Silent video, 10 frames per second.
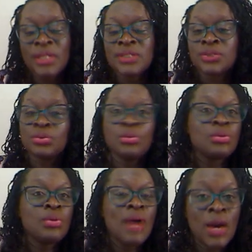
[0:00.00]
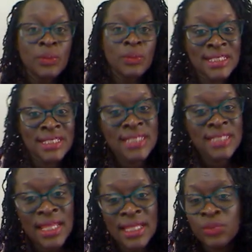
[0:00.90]
So I would just
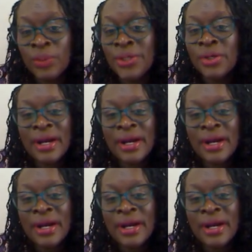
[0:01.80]
say that when you're